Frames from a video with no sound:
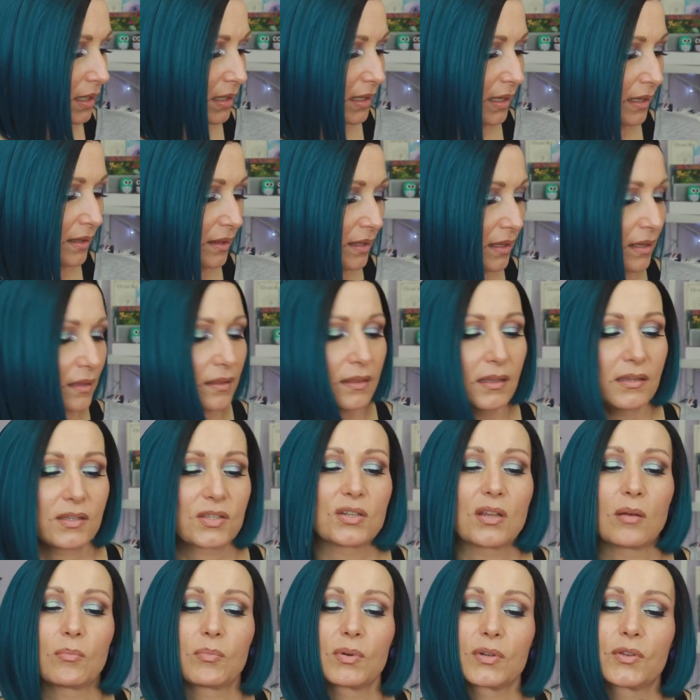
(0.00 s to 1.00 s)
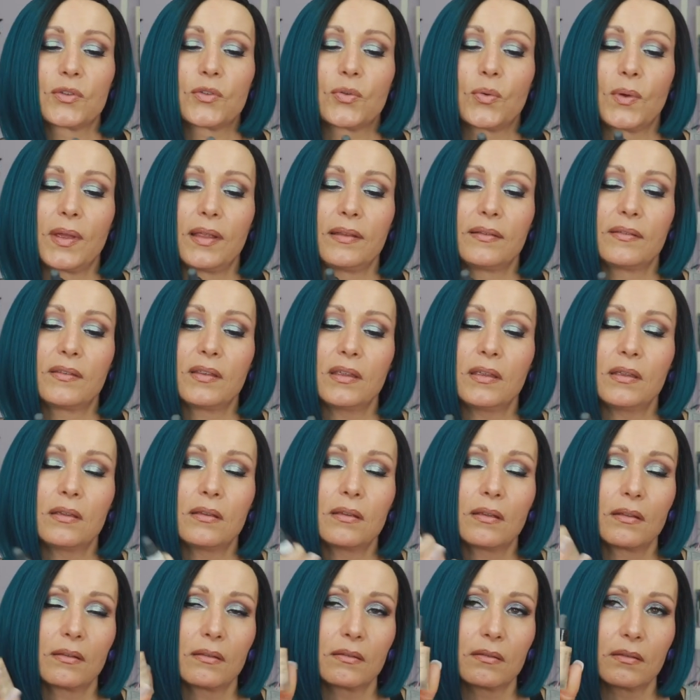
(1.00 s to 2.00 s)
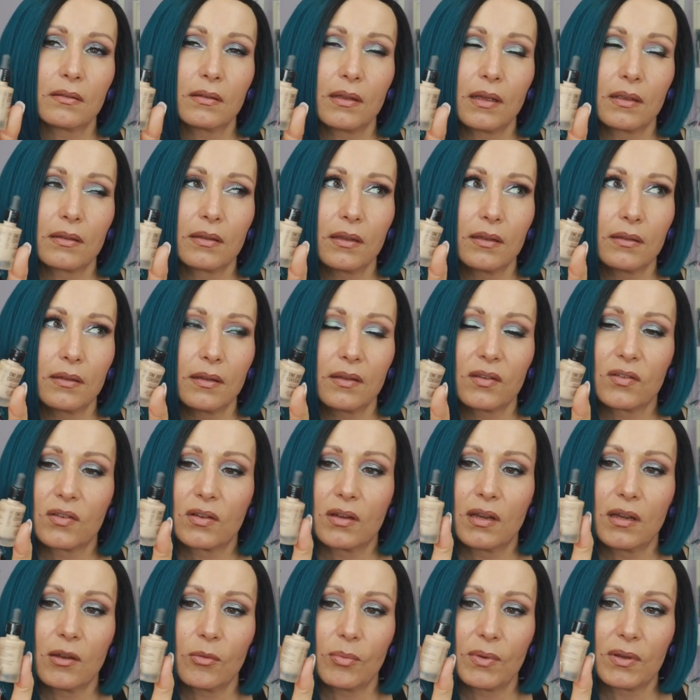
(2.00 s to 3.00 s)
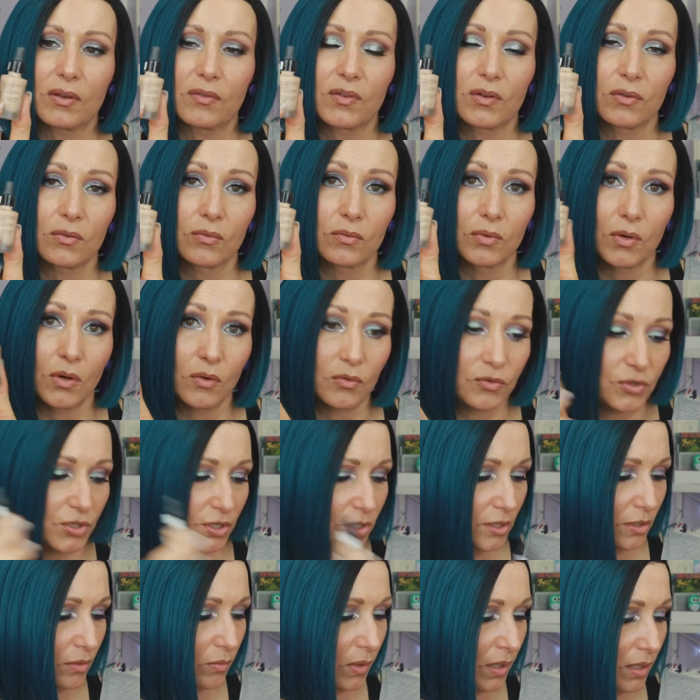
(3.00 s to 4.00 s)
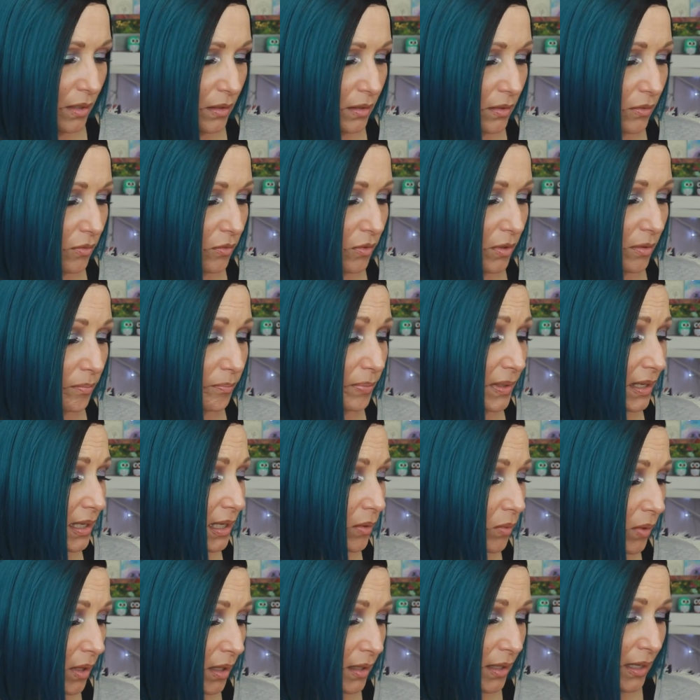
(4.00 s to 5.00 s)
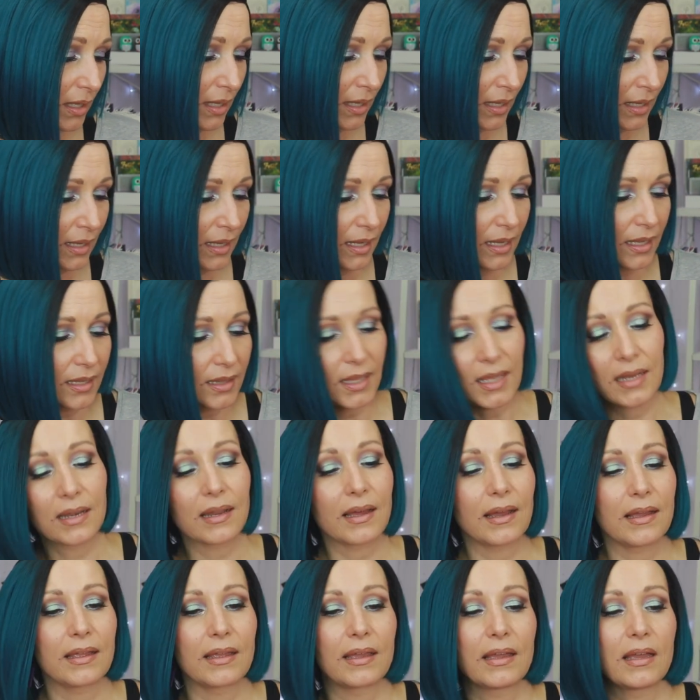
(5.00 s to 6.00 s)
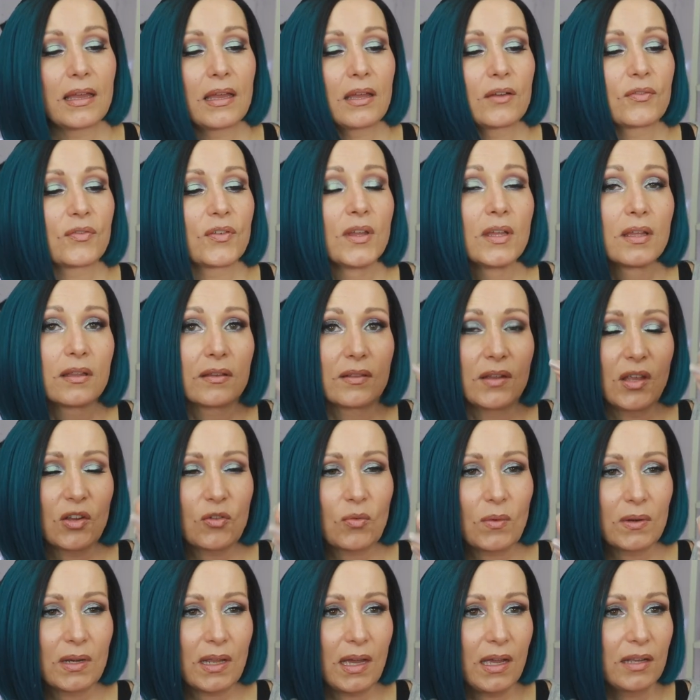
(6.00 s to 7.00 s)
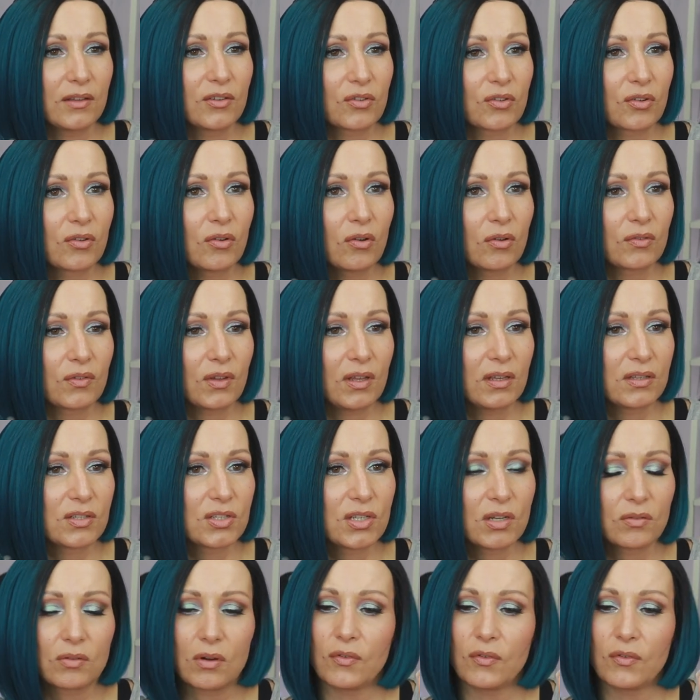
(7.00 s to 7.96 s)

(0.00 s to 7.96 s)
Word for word: Then I think this is number 20, and I think this is a little bit of a rosier one, or a pinky one. And then I have this one I just got in